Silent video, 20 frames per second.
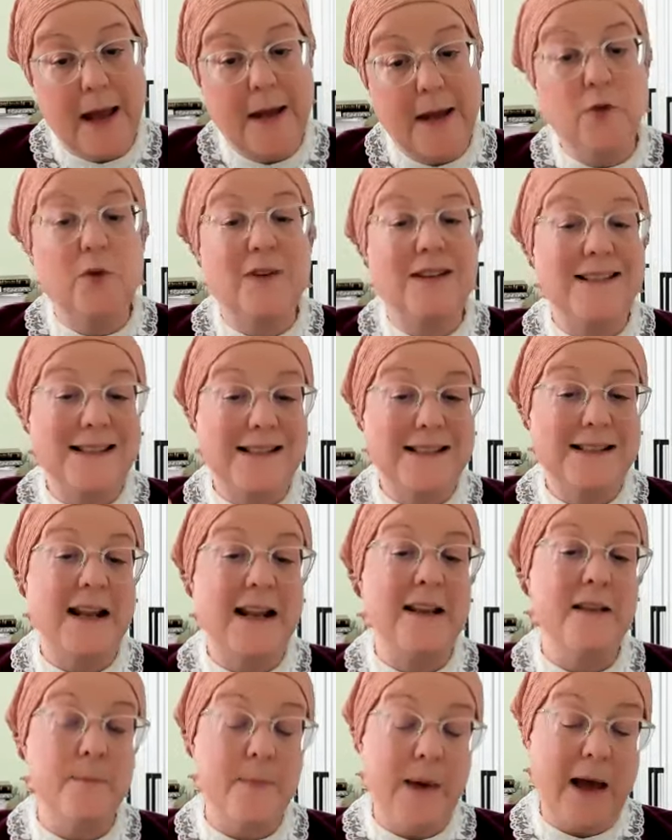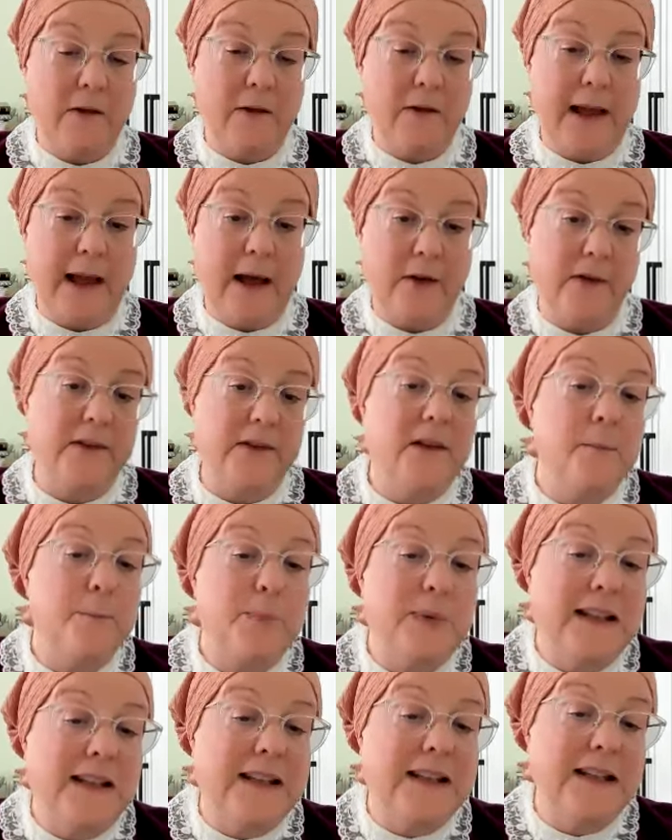and you can say them out loud at the
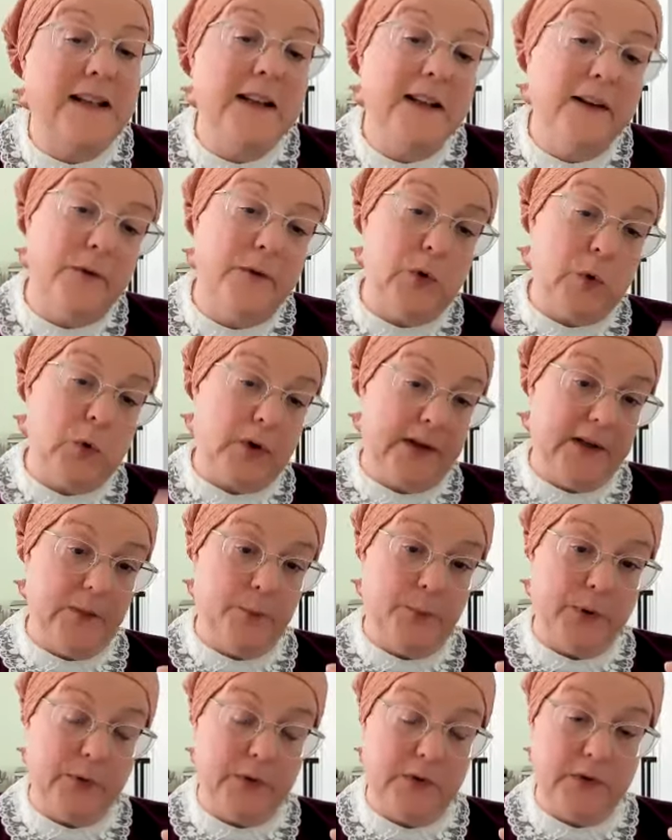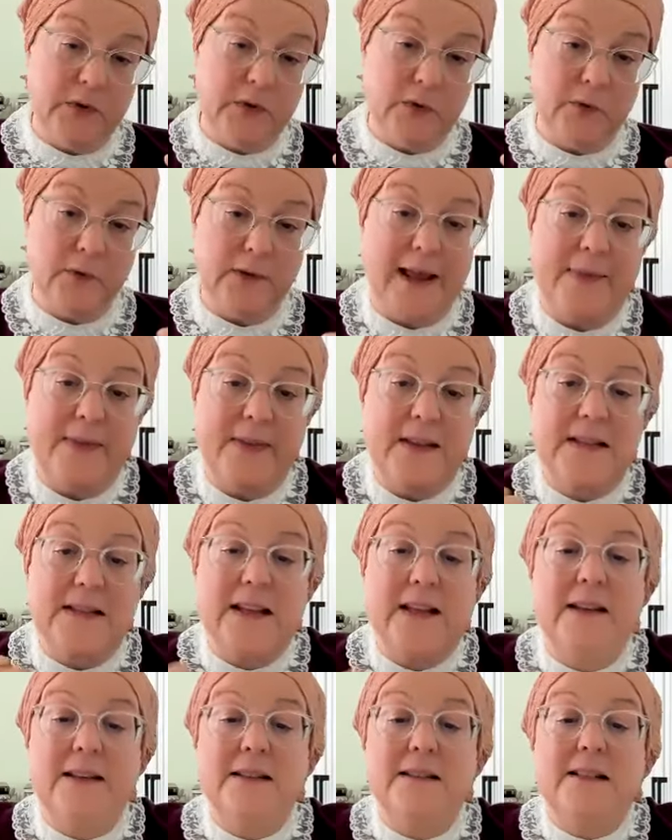beginning of your Hitbodedut, and this
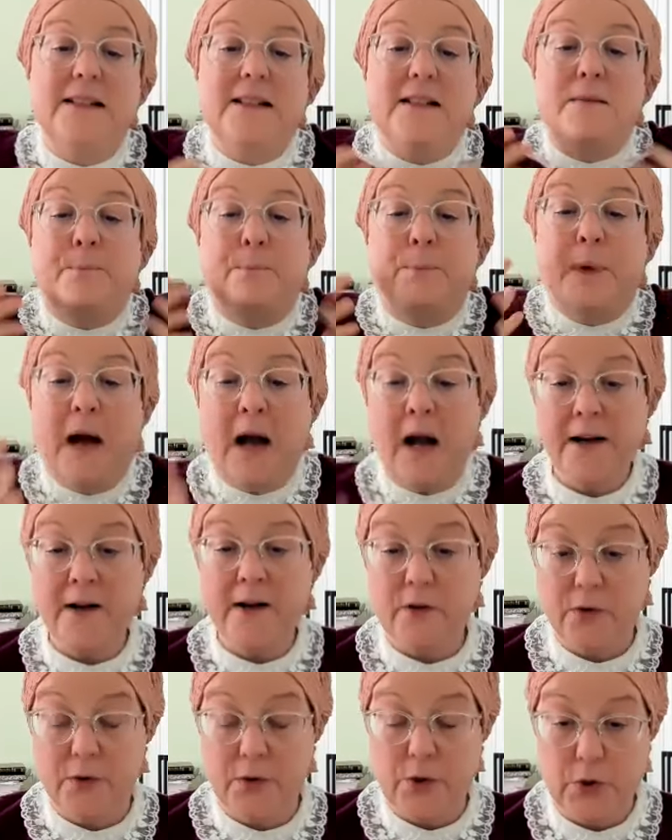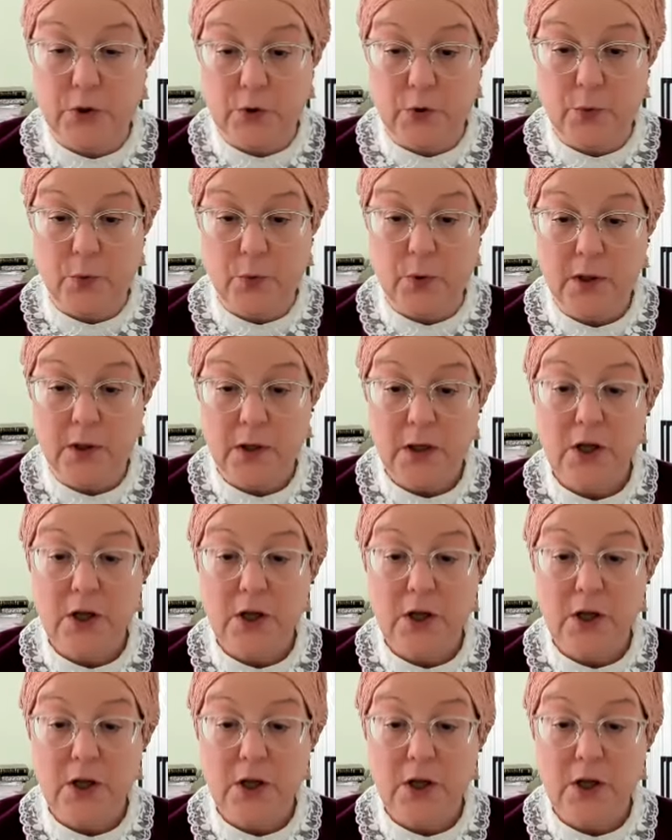can inspire you